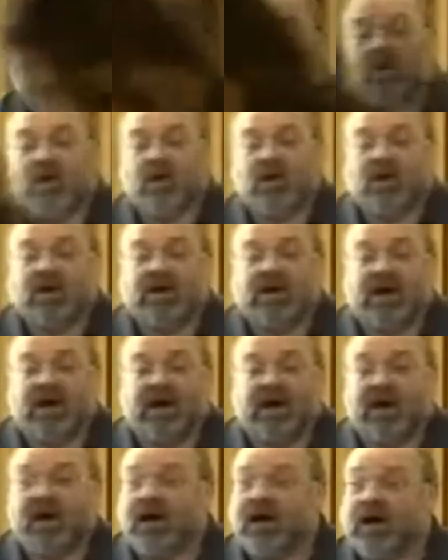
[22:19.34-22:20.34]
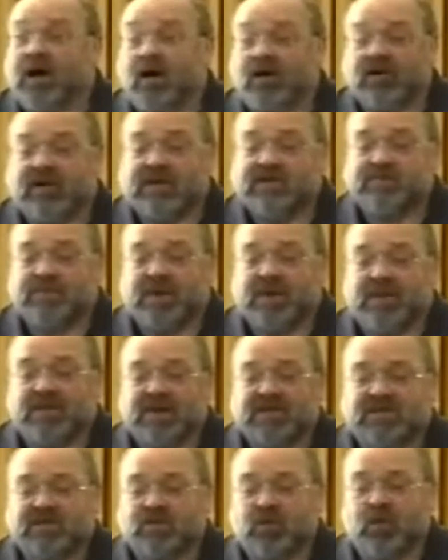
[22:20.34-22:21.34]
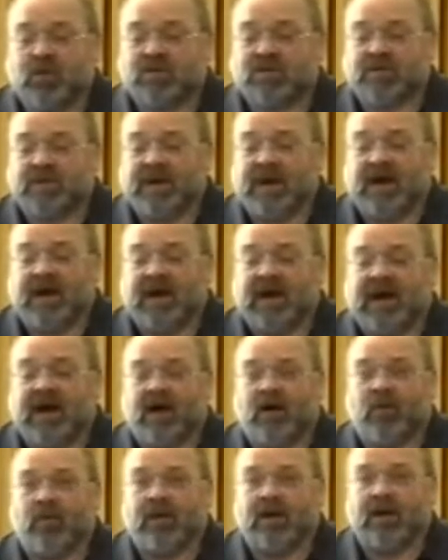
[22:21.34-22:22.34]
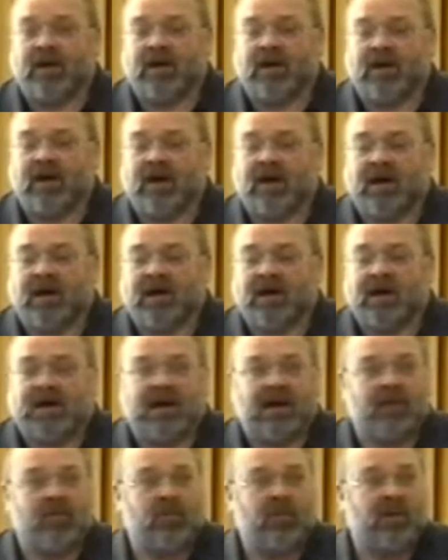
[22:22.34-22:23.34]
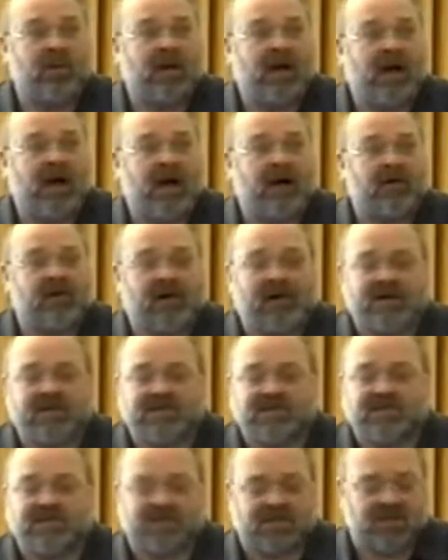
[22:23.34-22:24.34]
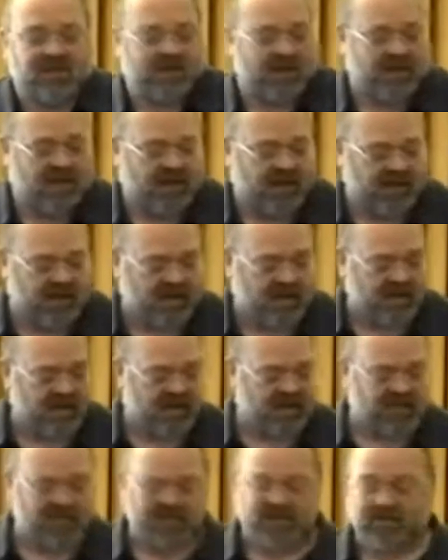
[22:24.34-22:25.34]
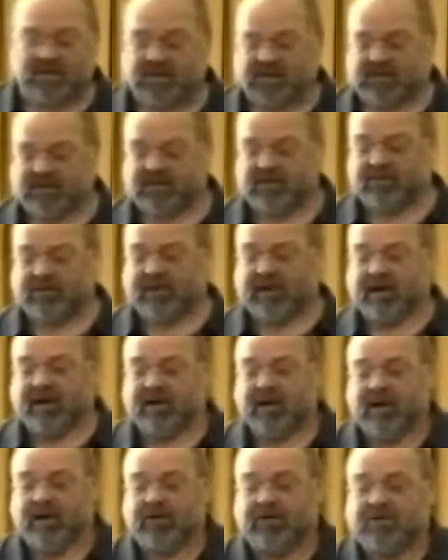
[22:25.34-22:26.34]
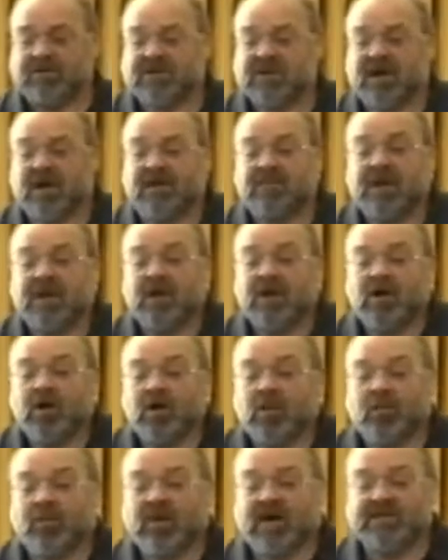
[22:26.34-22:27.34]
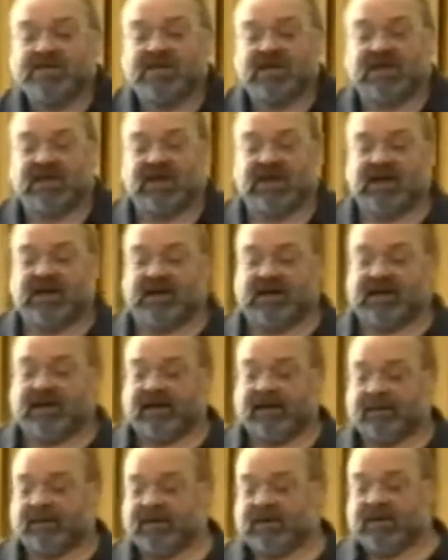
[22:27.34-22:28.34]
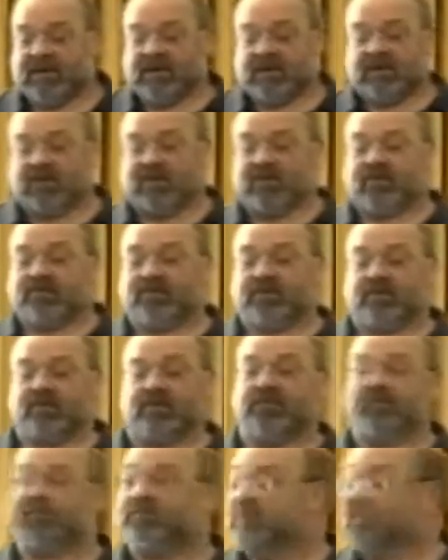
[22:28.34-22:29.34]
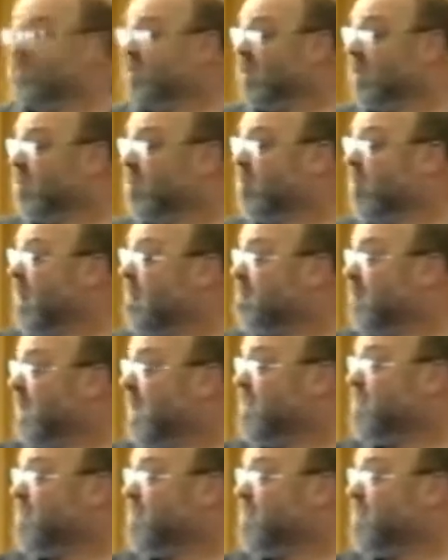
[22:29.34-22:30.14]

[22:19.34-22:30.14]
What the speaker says: Okay, Andre's pretty much talked about how our relation to the accounting system. I see we're running low on time. Basically, Great Plains